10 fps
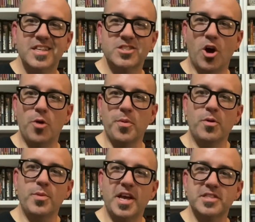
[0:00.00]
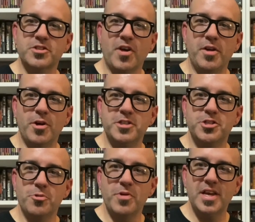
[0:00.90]
So I hope everybody has a great rest of
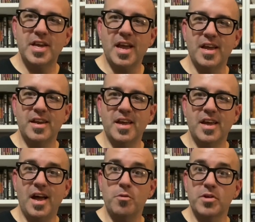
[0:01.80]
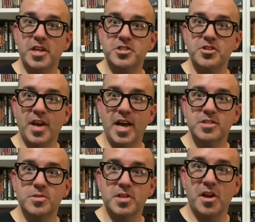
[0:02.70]
your week, and I will catch you
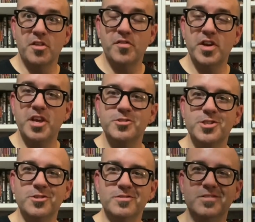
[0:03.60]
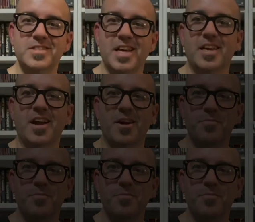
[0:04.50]
guys with another video soon. Take care.